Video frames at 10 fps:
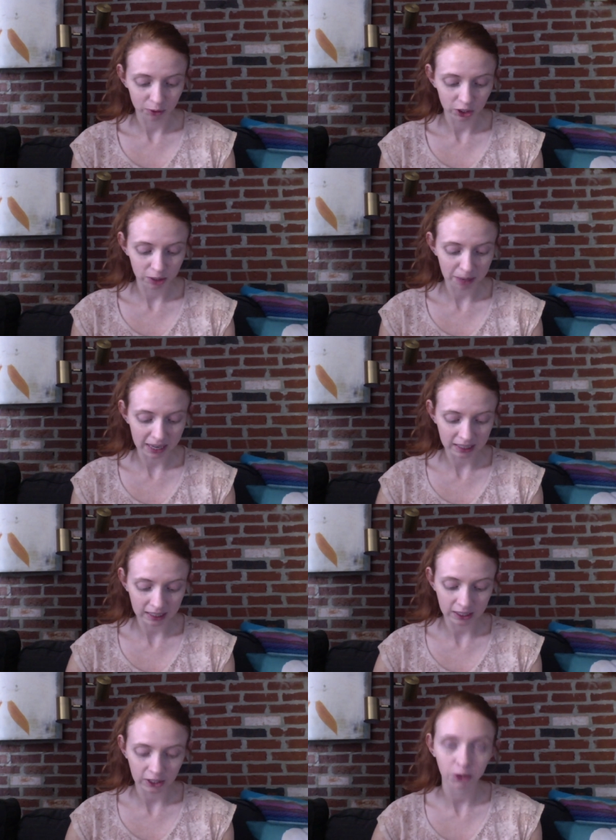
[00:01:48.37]
She's based
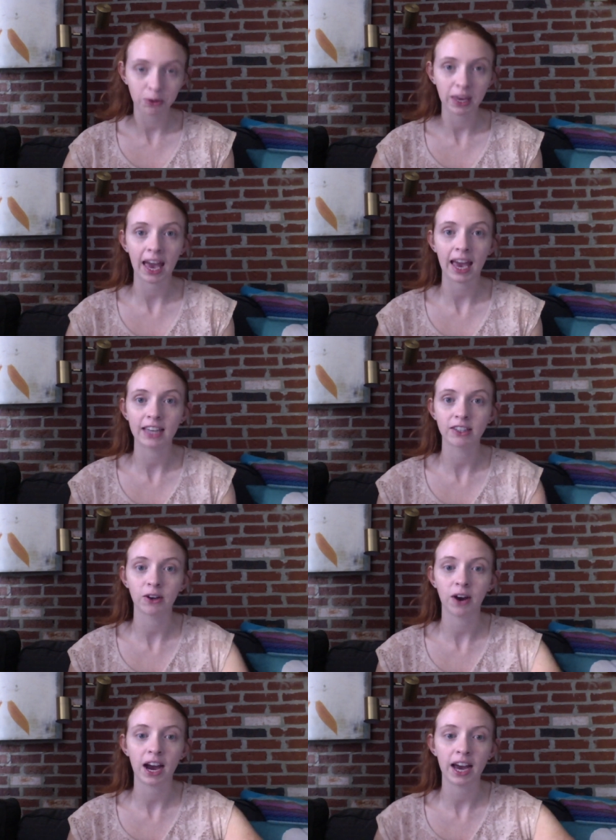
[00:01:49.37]
in the UK,
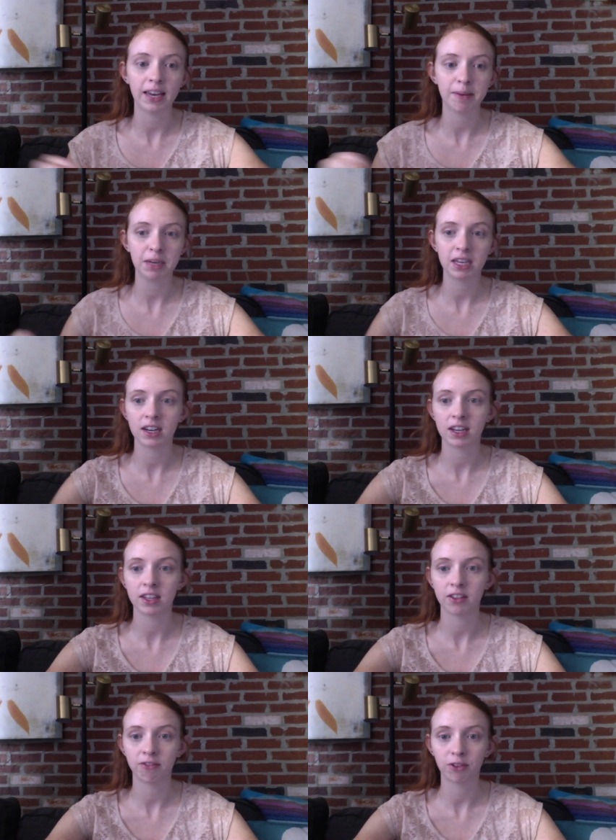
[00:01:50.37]
so I am in
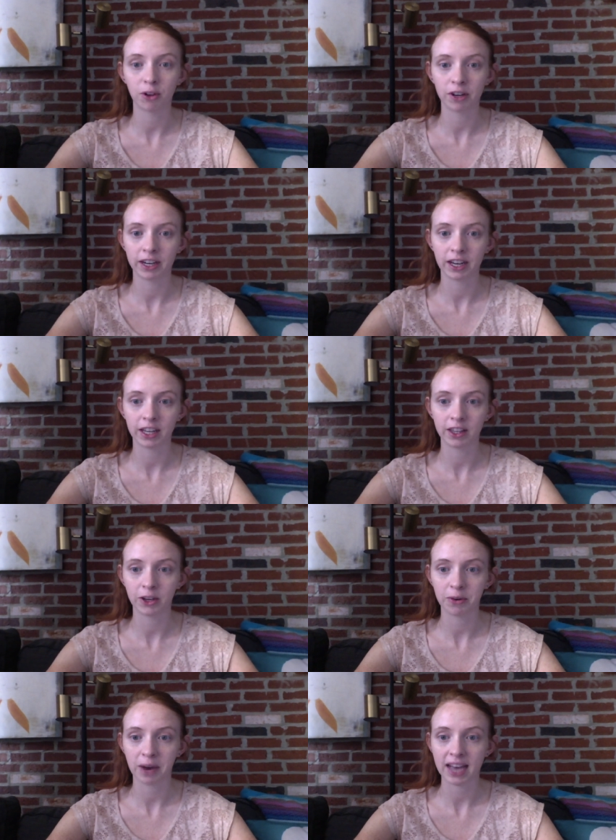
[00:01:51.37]
Florida,
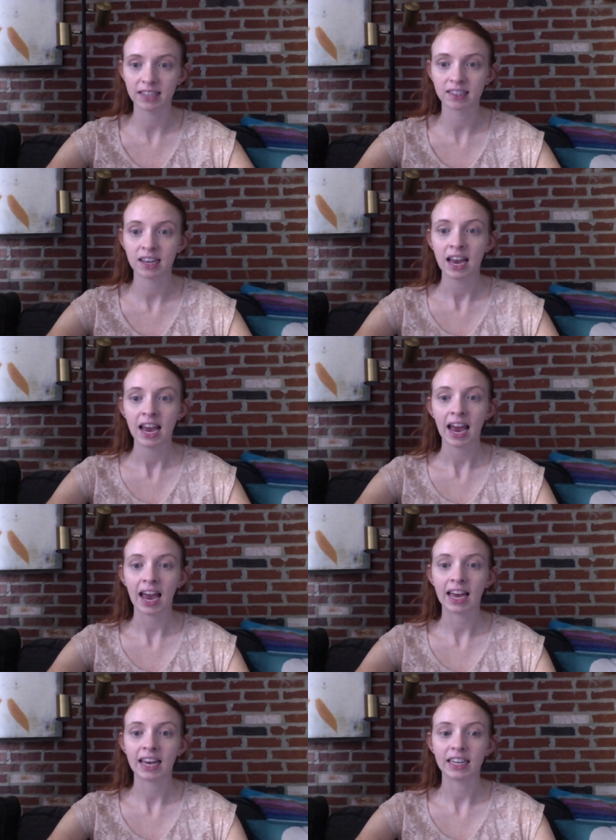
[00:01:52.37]
the US,
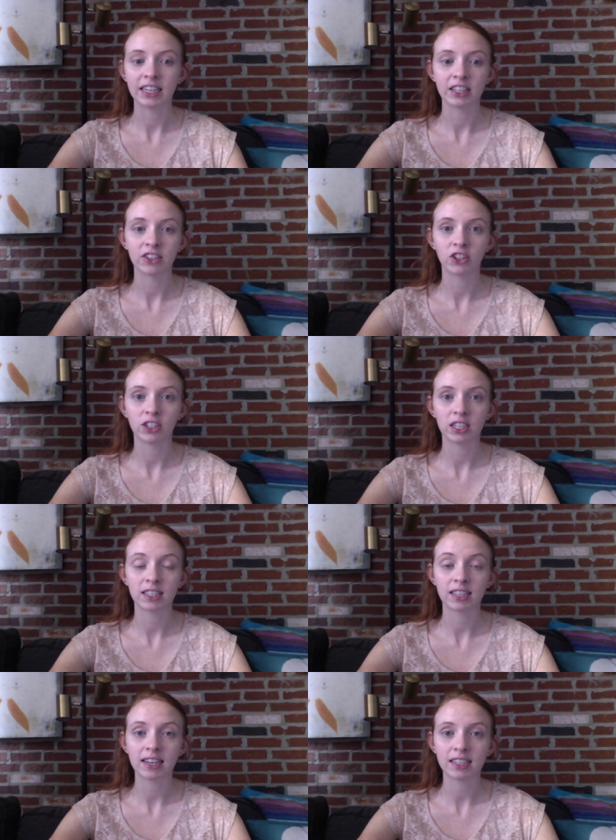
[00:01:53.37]
and she
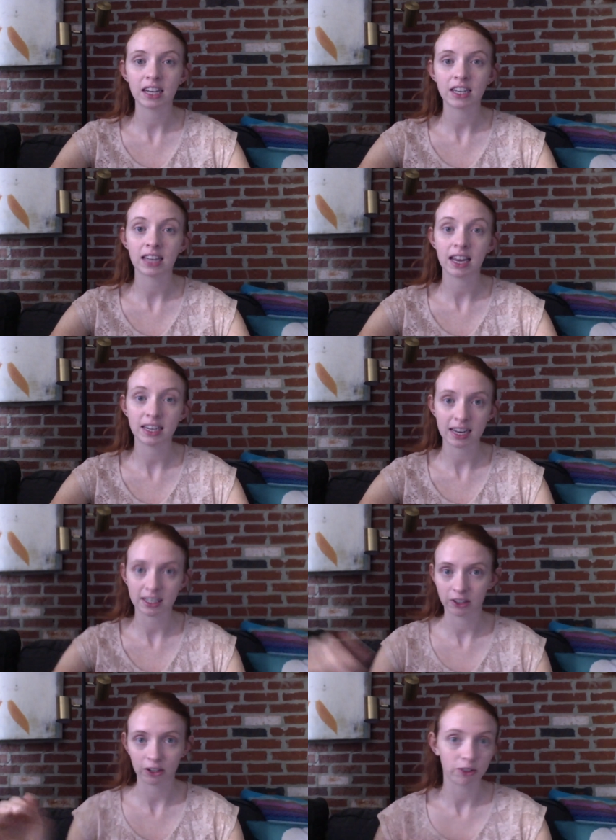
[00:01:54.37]
sent it 10
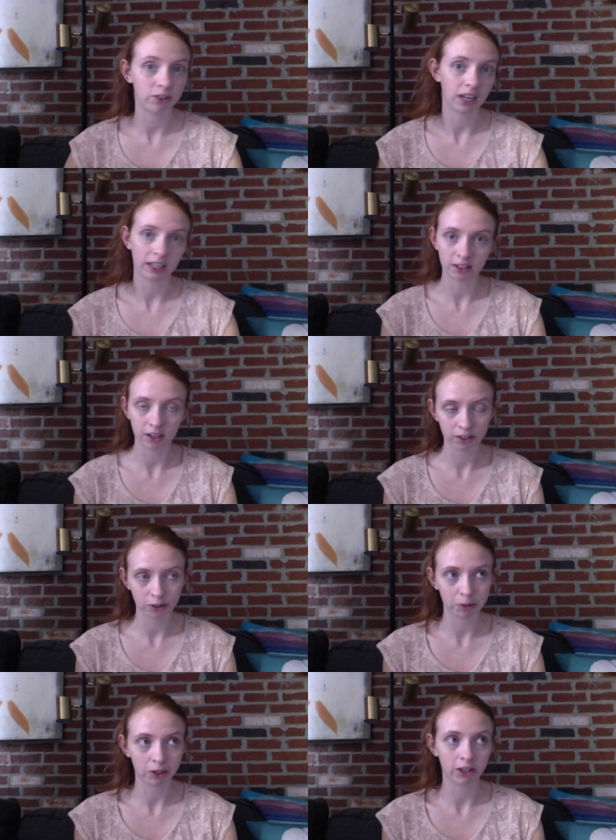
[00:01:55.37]
days ago, so that's not
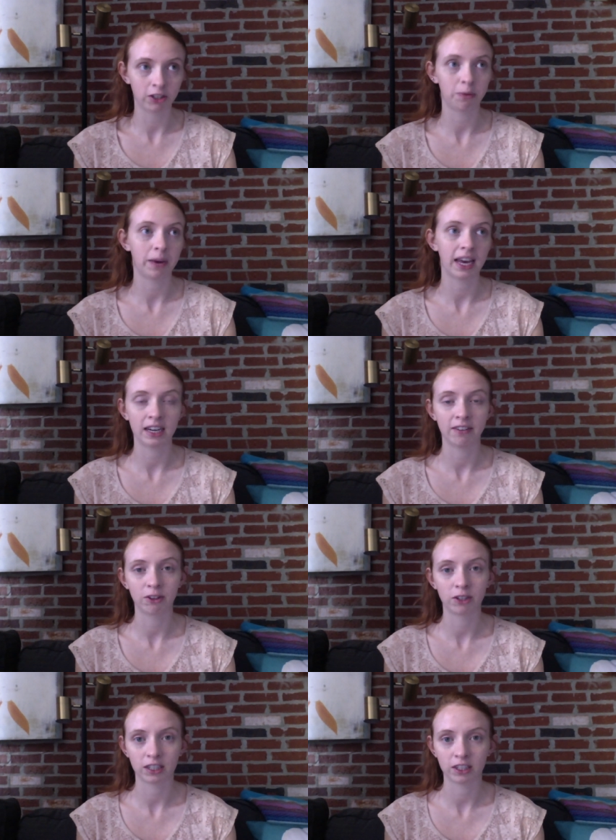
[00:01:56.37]
super long to wait. And of
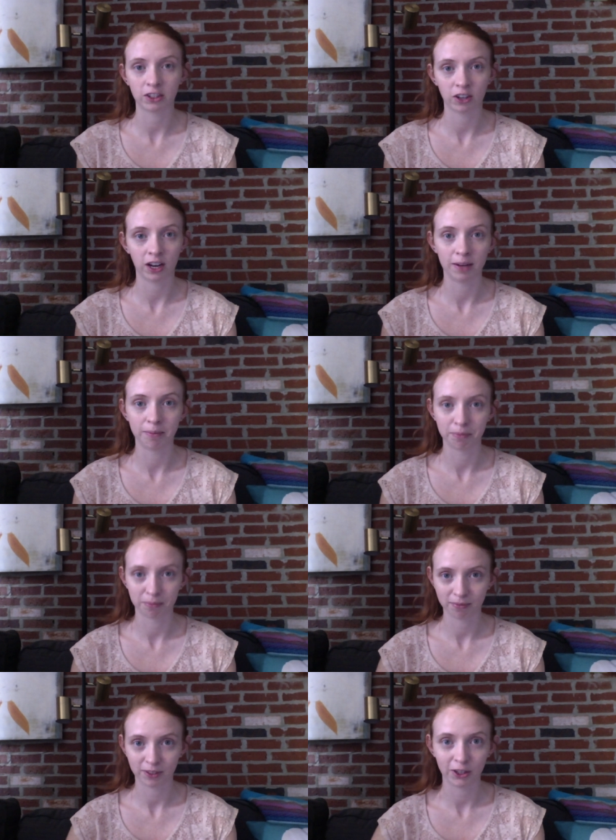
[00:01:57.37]
course,
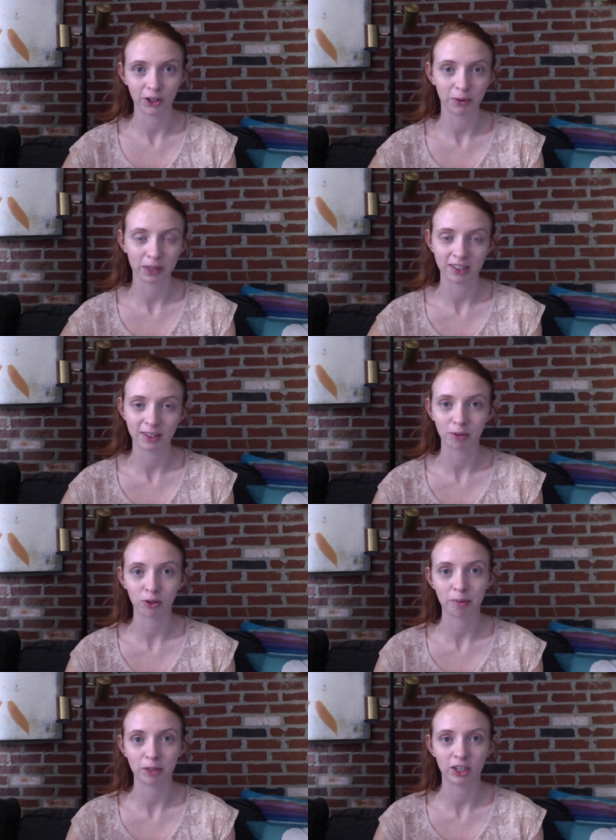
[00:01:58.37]
you know, with a
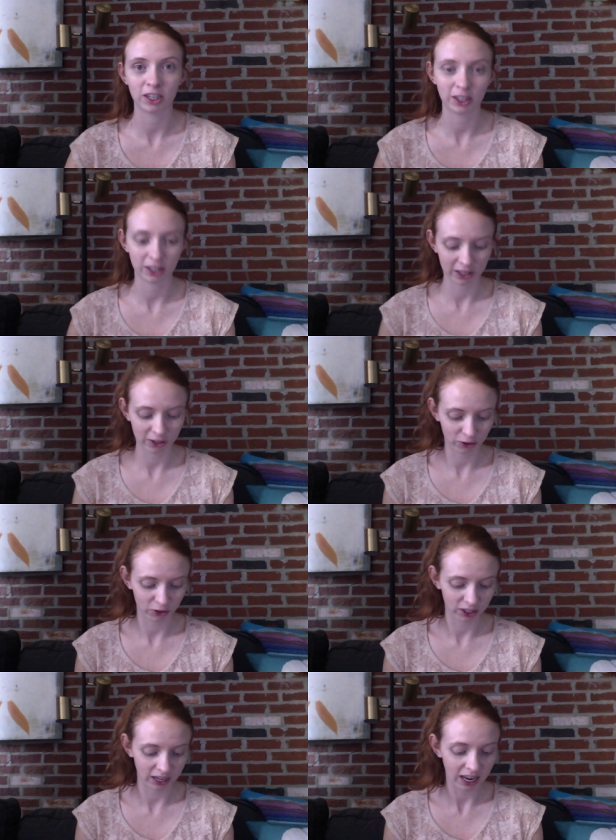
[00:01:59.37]
subscription, it
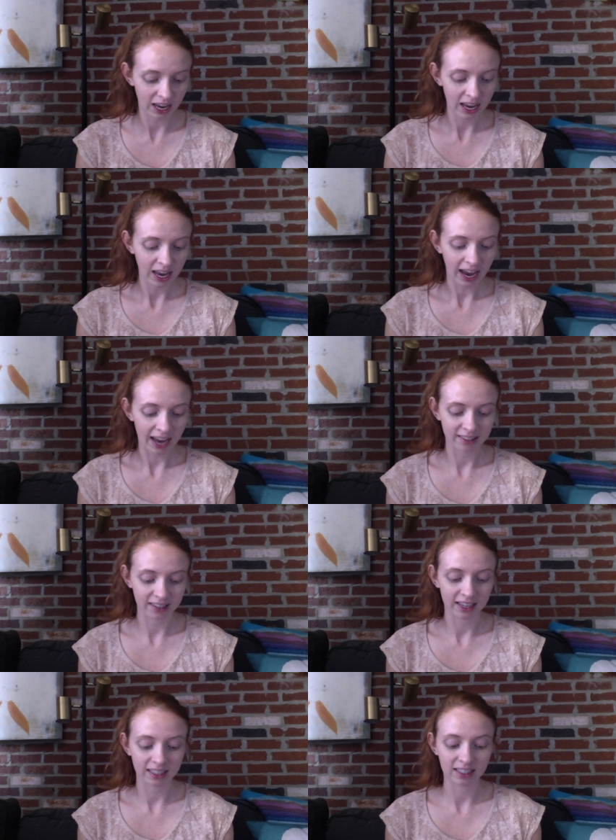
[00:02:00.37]
usually has
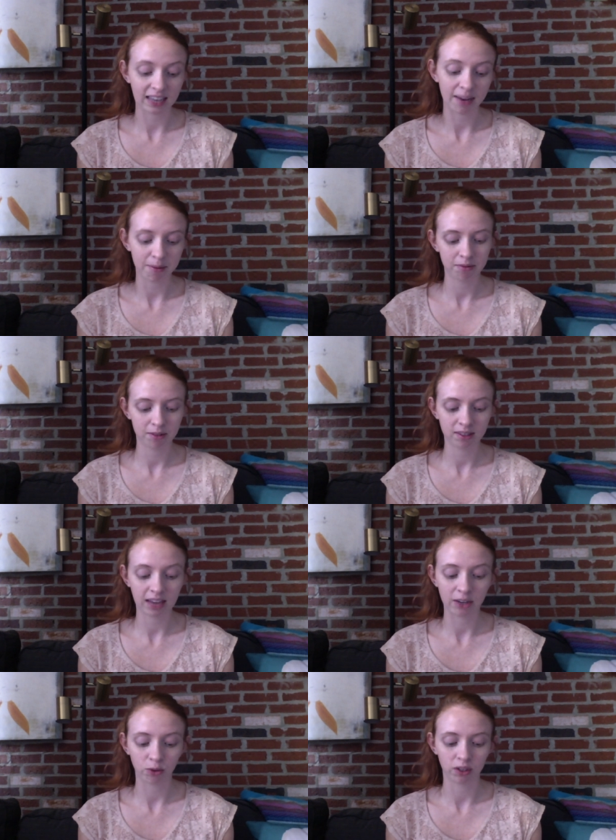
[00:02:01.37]
like a set
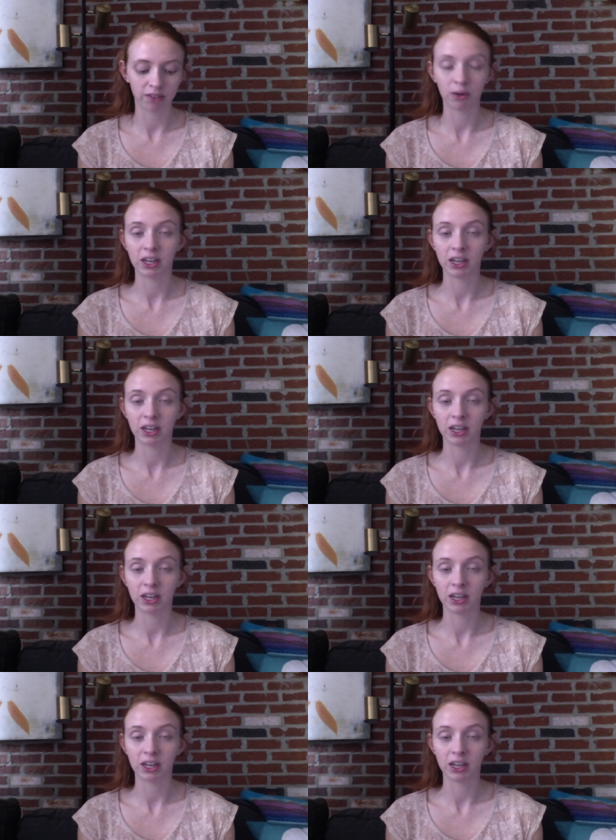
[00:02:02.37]
schedule of